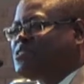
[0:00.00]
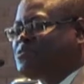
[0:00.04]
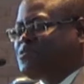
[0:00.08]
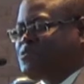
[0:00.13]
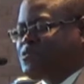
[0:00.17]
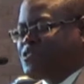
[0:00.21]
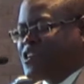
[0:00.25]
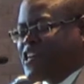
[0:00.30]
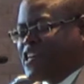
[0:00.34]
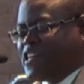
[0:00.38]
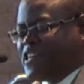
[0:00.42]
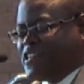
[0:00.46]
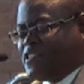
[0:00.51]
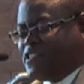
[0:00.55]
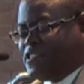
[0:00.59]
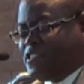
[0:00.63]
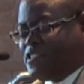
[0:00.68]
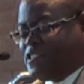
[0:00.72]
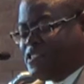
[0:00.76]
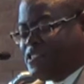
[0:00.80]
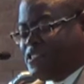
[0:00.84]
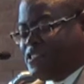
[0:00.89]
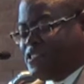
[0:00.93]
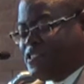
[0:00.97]
afraid,
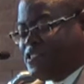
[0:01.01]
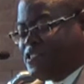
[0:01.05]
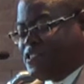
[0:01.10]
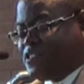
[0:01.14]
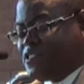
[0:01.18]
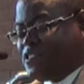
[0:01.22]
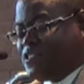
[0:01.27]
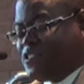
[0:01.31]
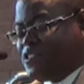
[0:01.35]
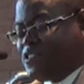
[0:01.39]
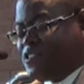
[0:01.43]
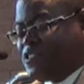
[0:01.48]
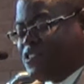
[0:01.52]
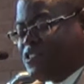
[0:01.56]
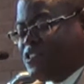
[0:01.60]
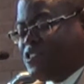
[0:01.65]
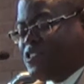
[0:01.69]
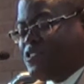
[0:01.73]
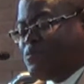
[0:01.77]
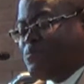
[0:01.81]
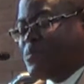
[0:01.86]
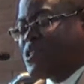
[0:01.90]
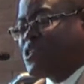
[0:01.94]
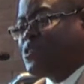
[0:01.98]

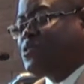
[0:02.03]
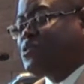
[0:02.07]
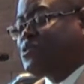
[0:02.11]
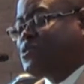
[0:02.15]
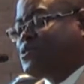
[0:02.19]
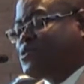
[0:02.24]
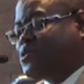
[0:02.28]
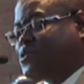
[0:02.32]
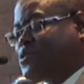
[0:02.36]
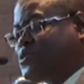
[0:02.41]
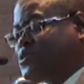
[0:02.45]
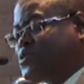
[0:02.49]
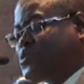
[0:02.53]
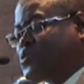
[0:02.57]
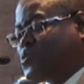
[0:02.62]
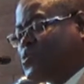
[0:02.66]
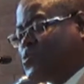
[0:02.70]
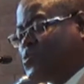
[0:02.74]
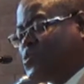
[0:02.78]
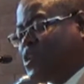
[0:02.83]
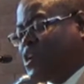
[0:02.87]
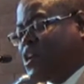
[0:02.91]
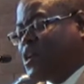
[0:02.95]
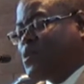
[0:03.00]
because those
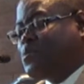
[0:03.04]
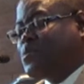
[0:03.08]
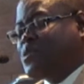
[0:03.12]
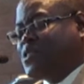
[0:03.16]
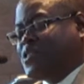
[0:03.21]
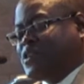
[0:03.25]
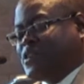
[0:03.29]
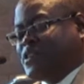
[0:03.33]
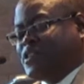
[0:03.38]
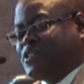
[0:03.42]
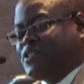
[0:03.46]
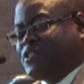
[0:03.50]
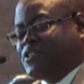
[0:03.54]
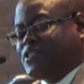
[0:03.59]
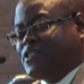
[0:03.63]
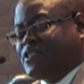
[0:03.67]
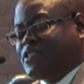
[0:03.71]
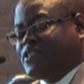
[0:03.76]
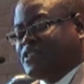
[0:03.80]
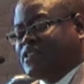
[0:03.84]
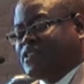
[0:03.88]
who are with us